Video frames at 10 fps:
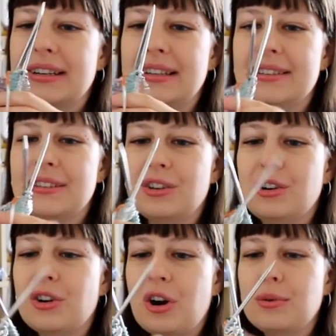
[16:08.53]
it
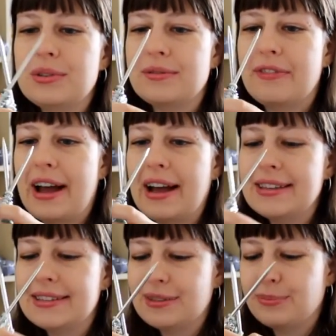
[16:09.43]
grows
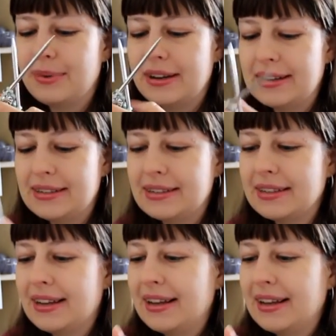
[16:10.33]
fast, but